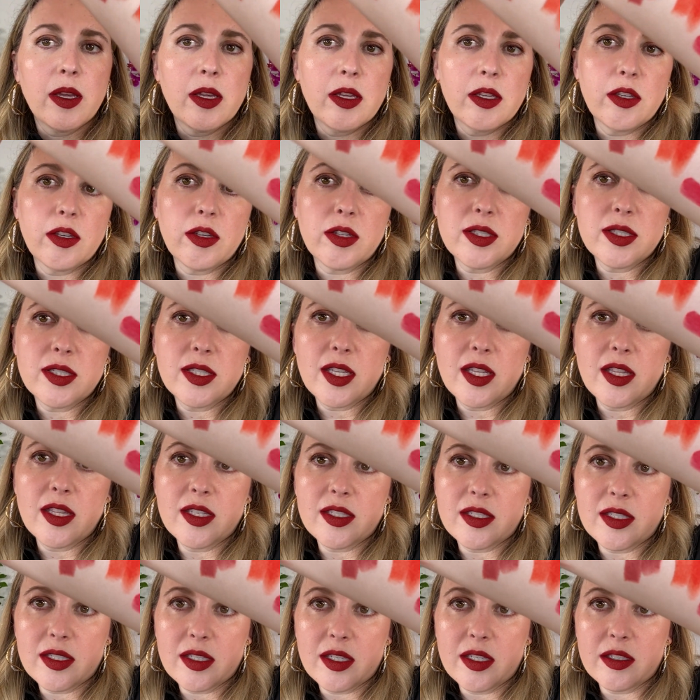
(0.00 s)
You can see
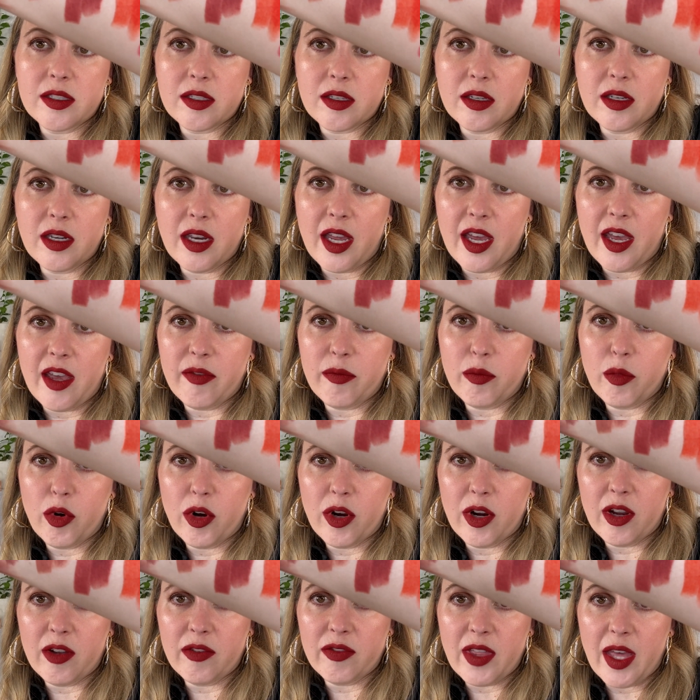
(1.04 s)
this is going to have more
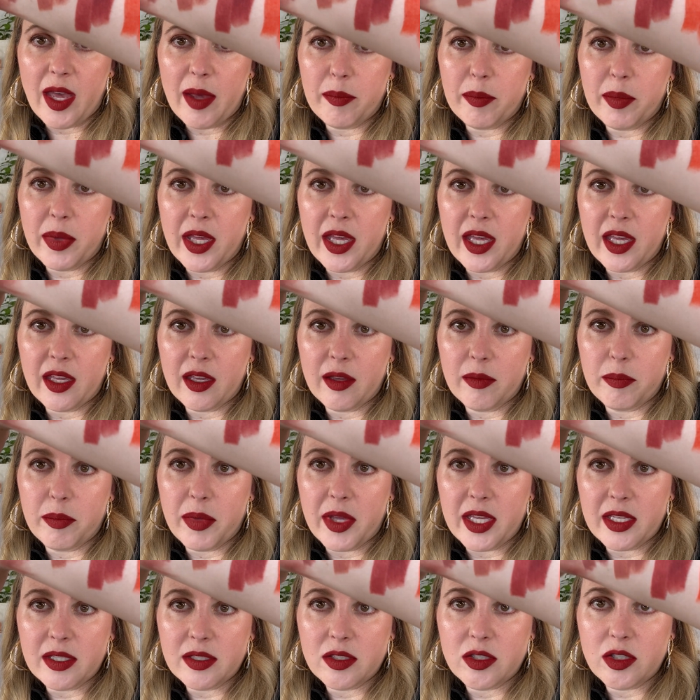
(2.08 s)
of that pink
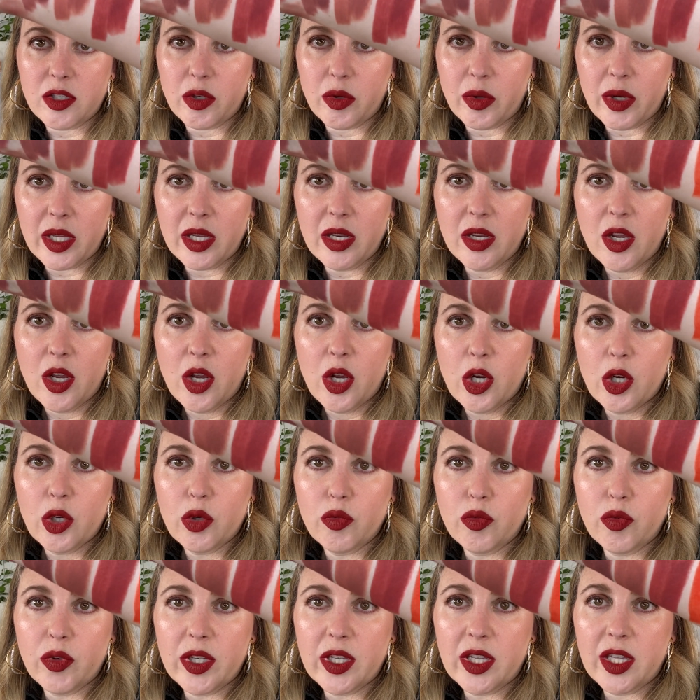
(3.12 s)
base to it.
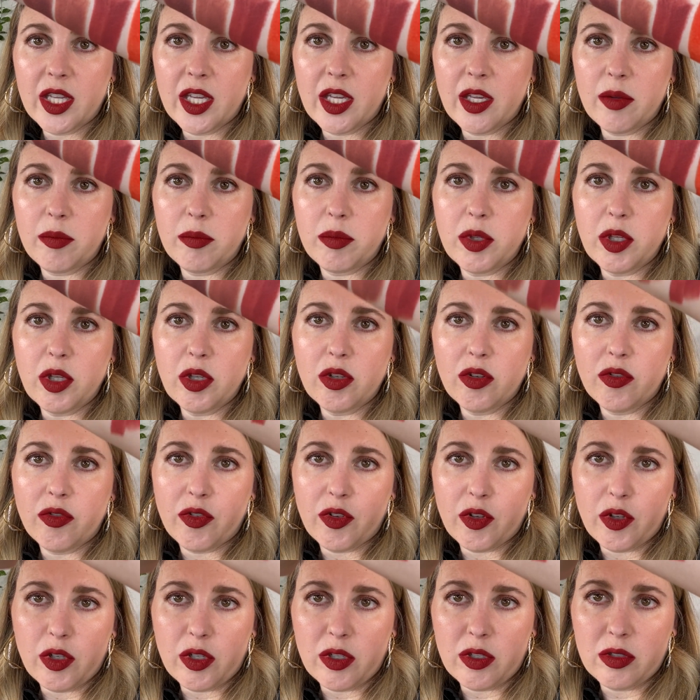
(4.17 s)
Really
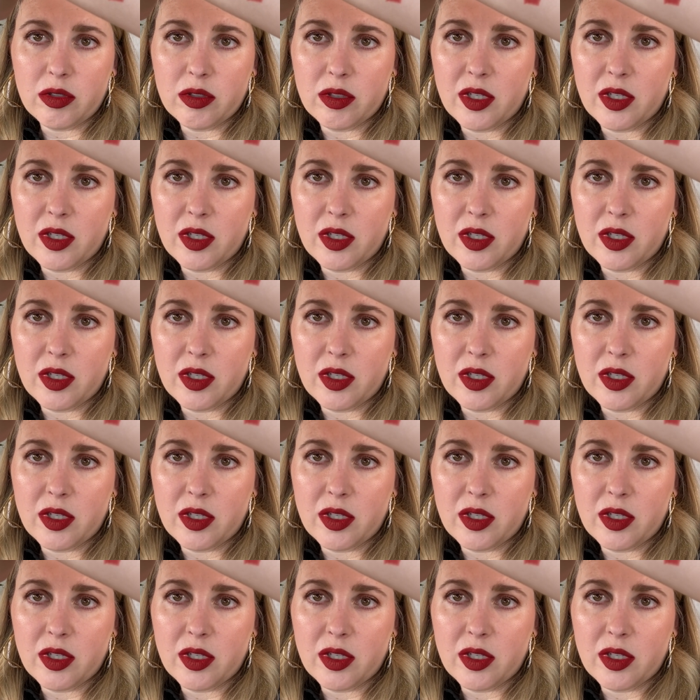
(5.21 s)
beautiful